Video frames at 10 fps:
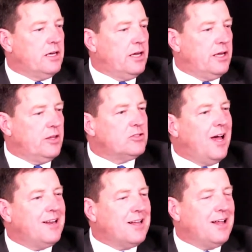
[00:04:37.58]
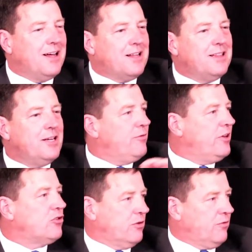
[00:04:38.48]
there's not a clear
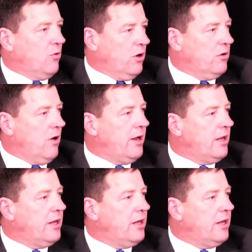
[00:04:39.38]
vision for it, right?